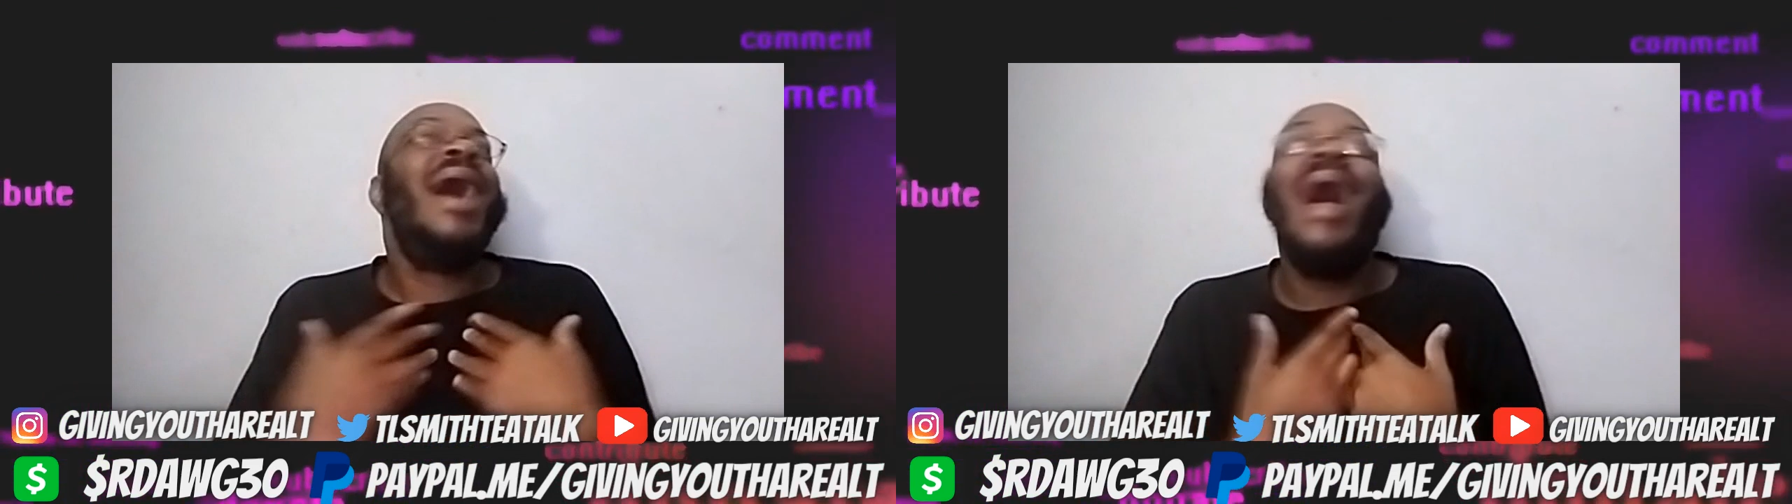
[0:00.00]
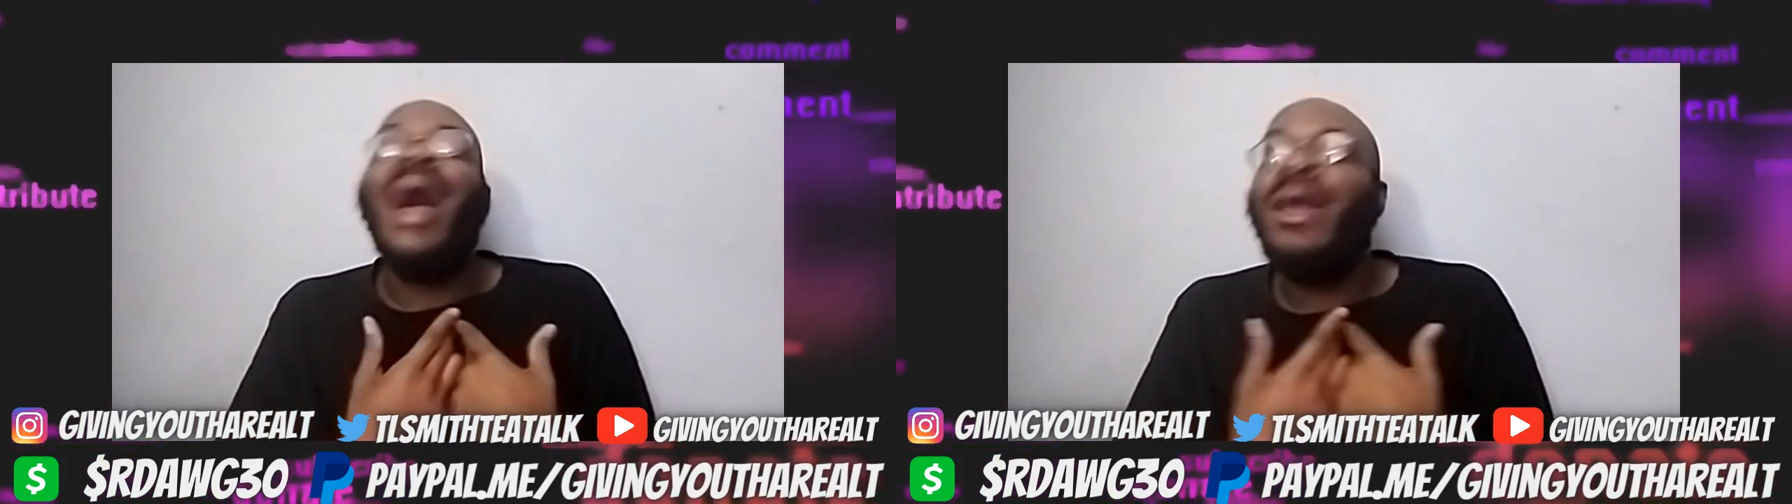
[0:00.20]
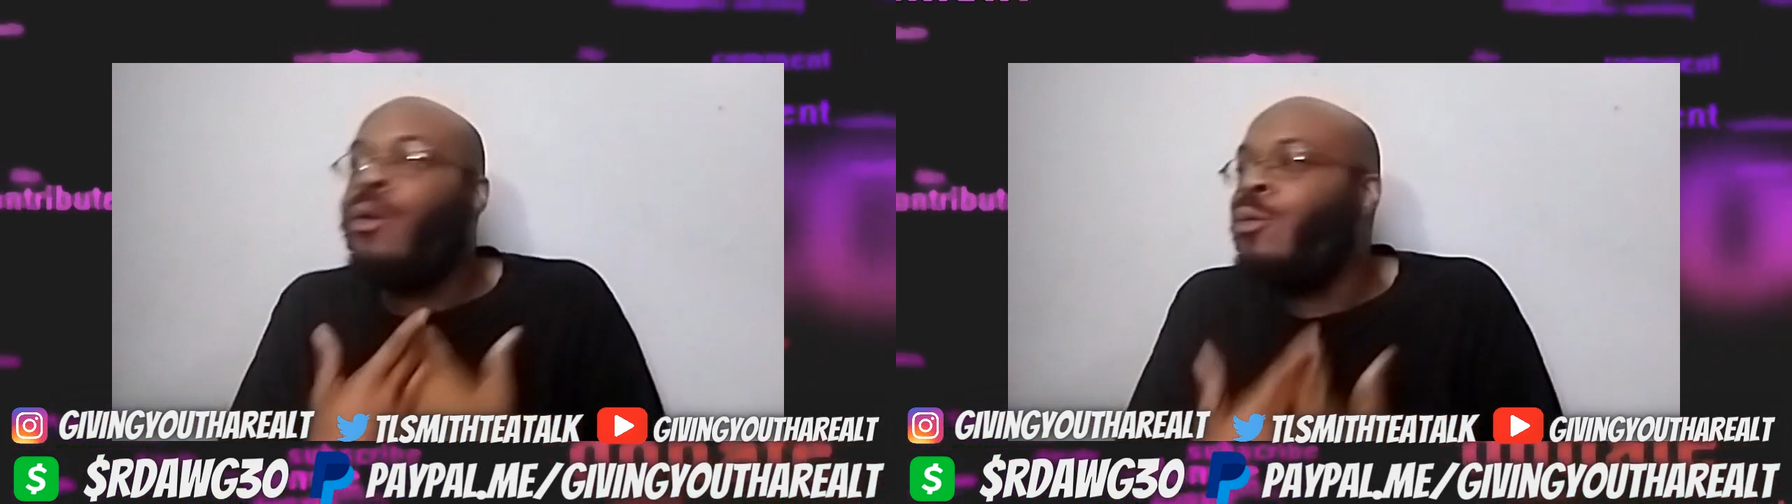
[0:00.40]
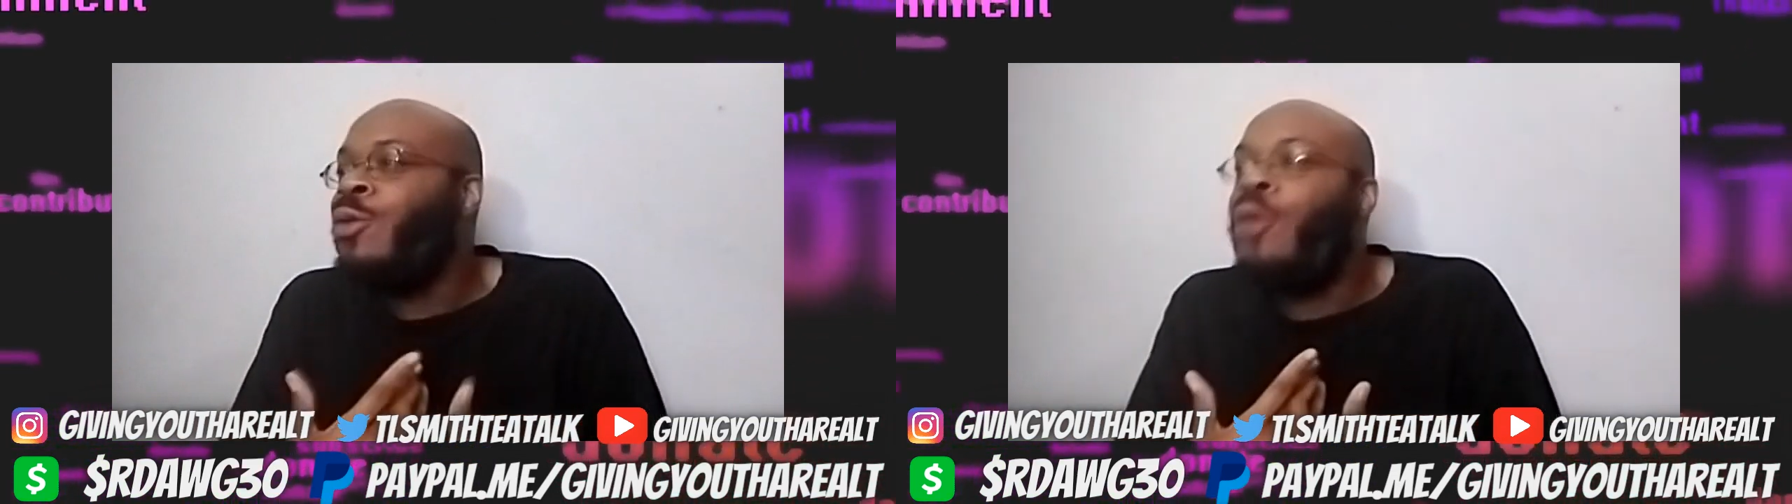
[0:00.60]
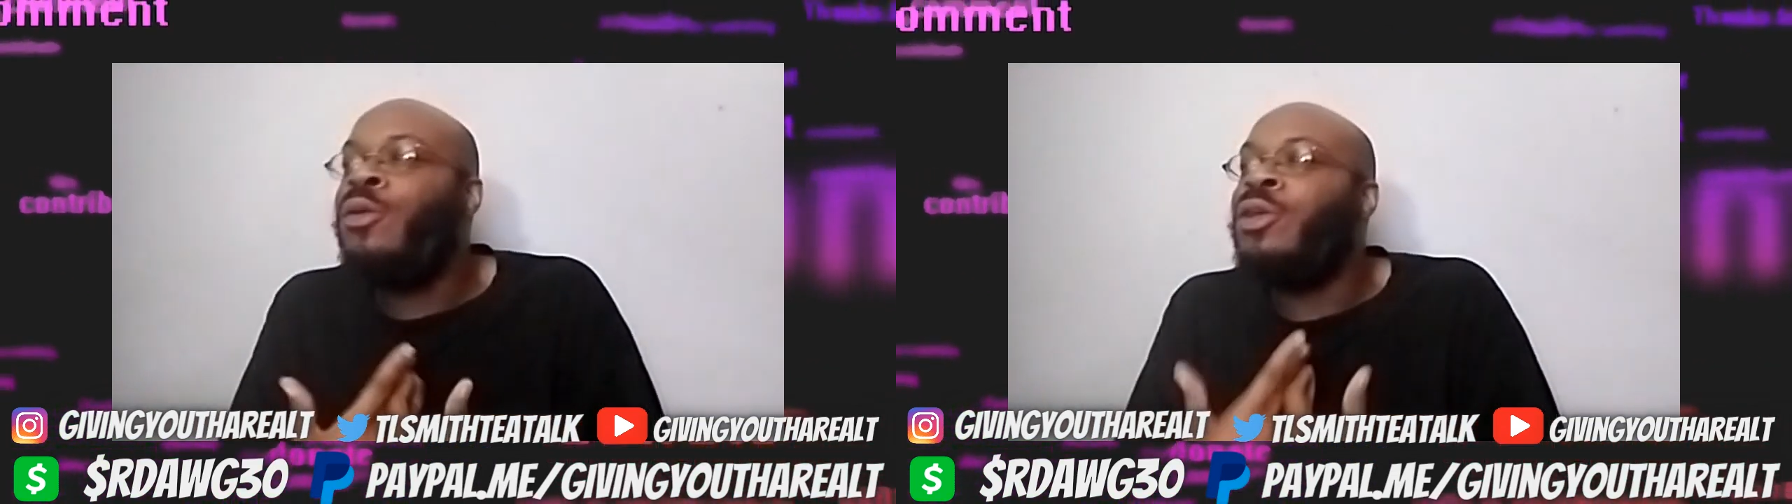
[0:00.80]
I don't
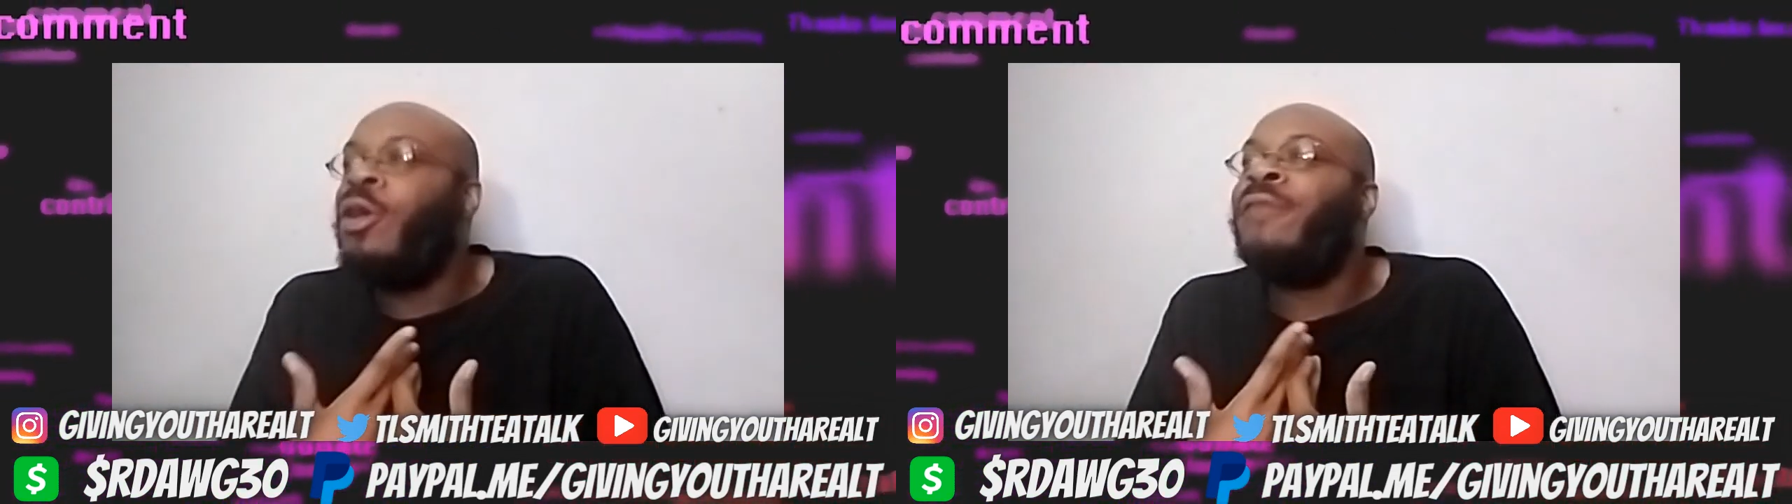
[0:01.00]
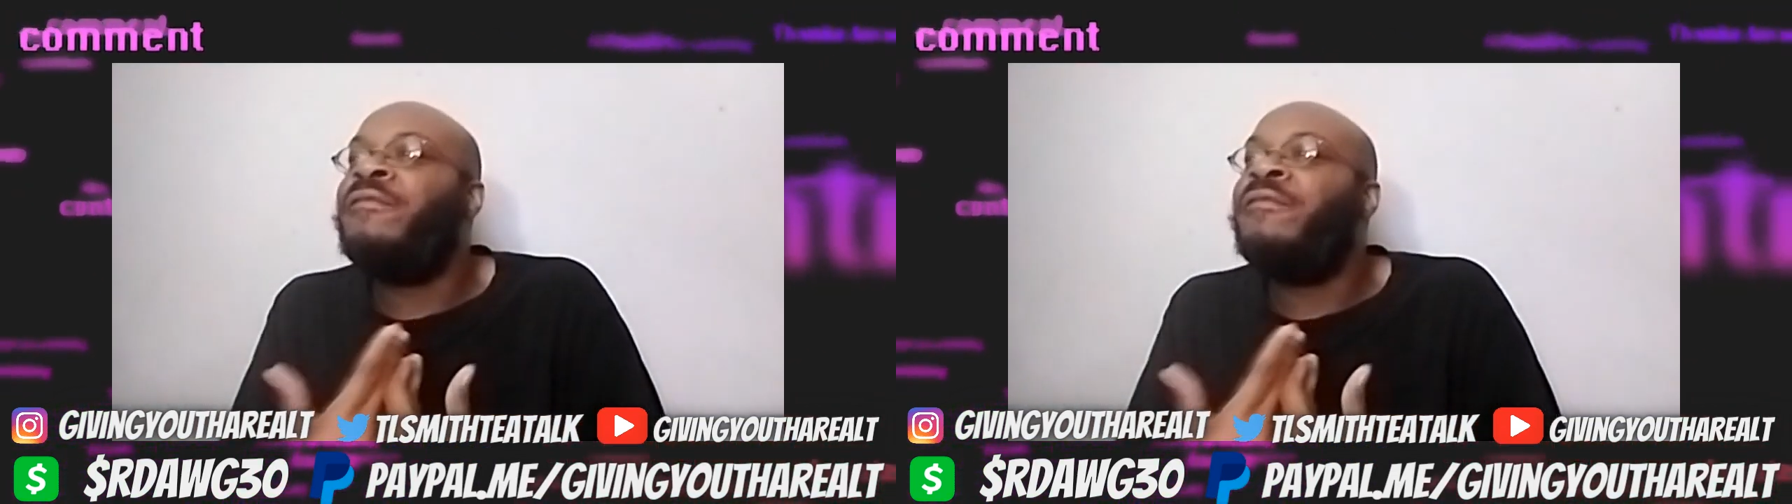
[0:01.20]
know, y'all.